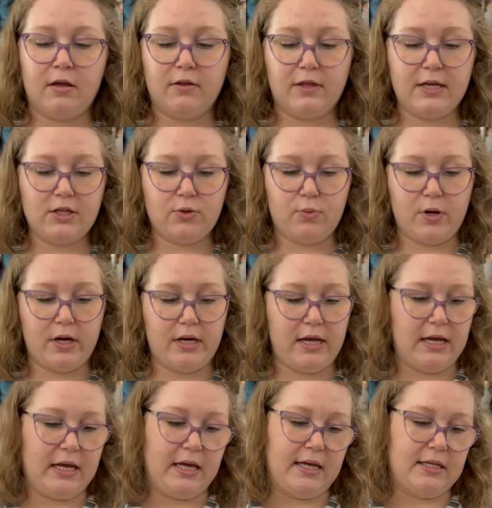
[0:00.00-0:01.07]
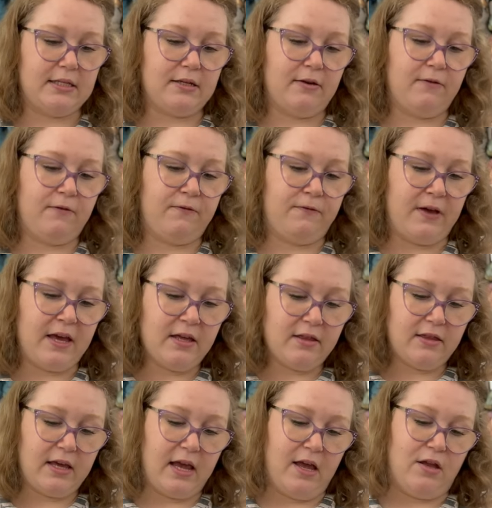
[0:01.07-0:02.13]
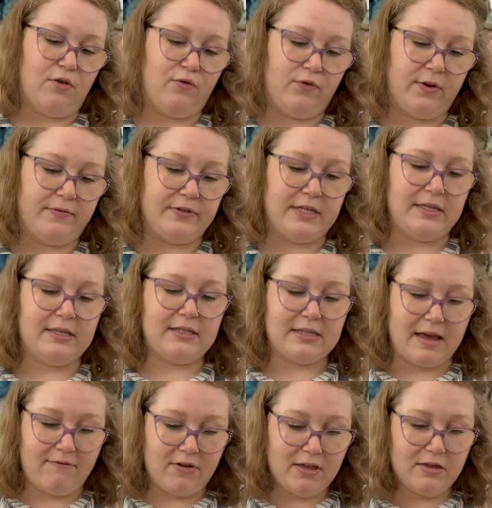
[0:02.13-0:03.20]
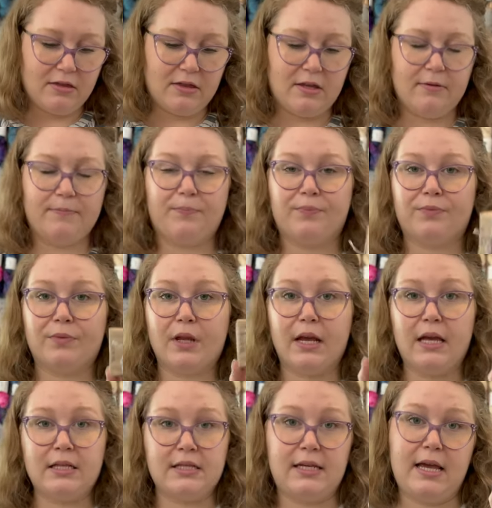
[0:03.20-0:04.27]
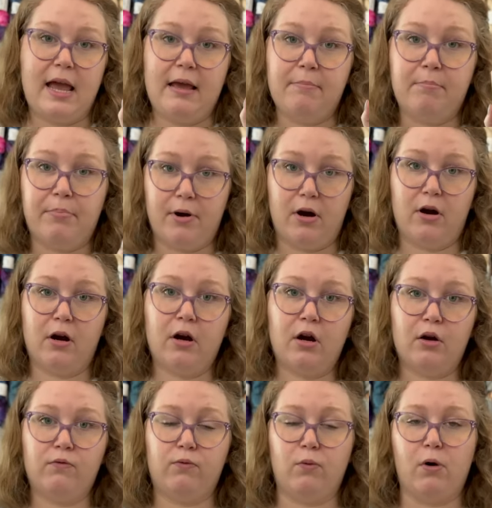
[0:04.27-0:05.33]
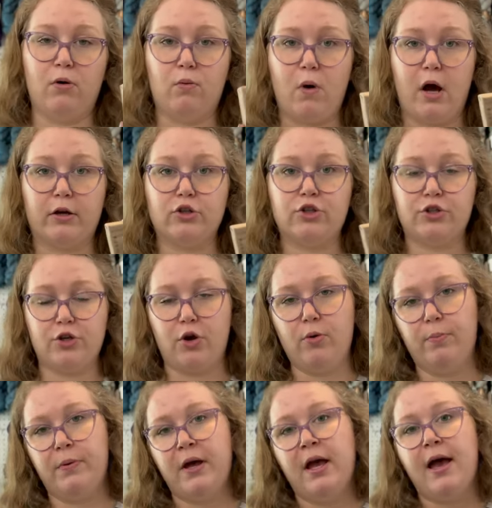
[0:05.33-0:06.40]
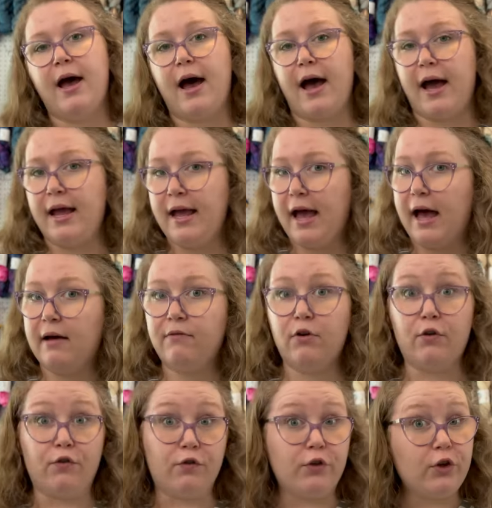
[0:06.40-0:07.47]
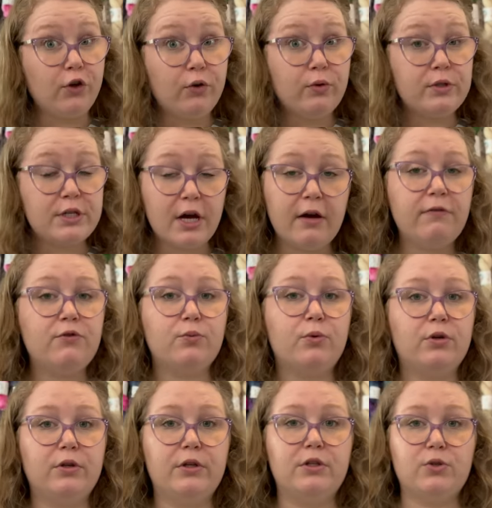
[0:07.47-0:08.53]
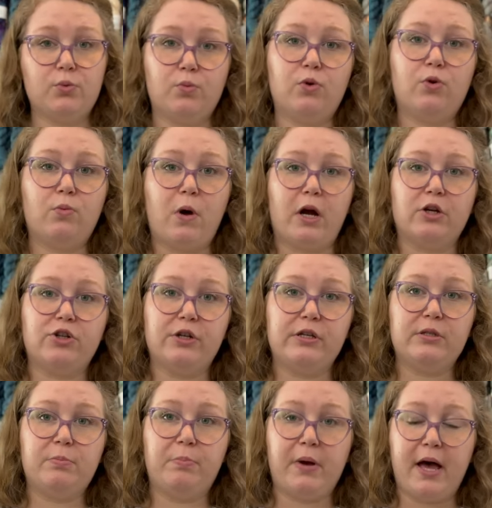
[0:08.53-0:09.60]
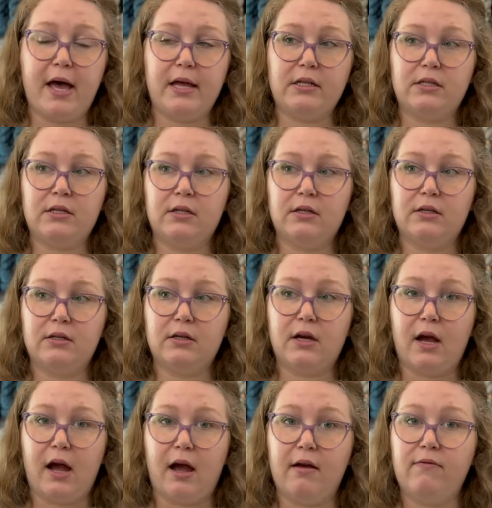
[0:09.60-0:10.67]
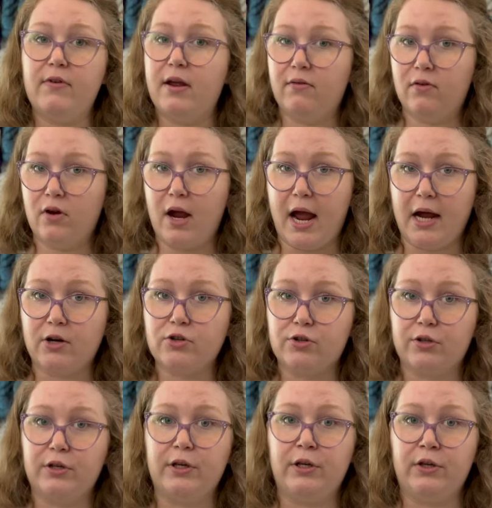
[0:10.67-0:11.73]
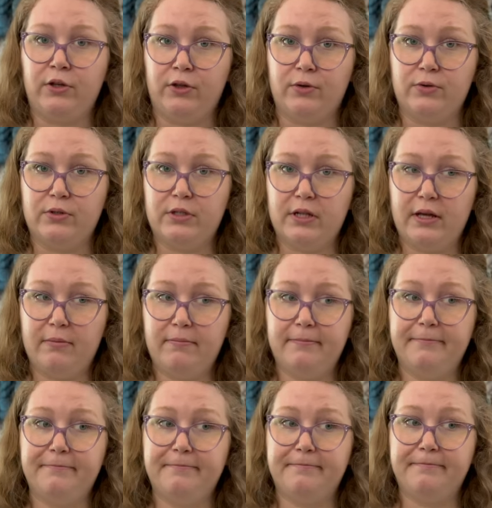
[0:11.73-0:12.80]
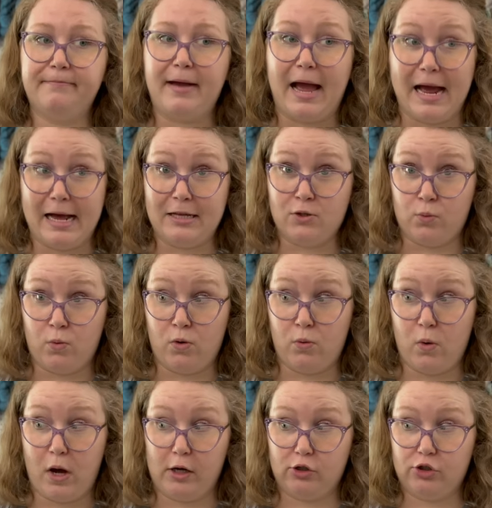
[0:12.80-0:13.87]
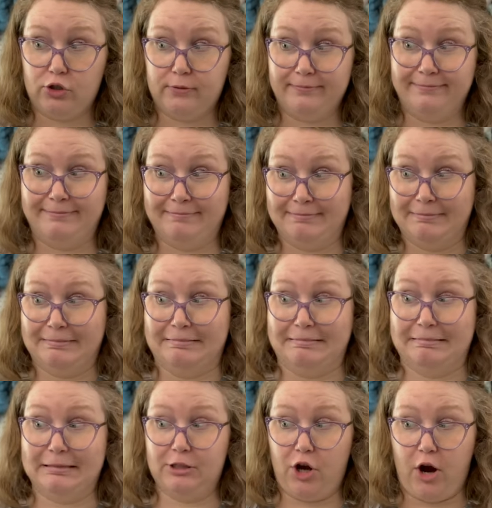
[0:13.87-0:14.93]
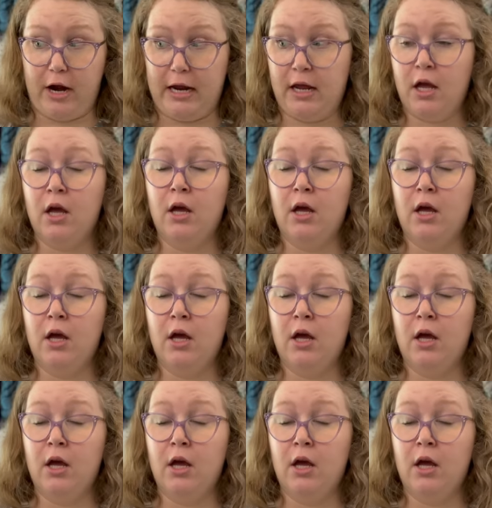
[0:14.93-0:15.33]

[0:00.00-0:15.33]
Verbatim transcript: This one is 5th and 57th. It's a bar of wool wash soap. I have a few Tuft Woolens wool washes, but I've never actually used them as wool wash. Sorry.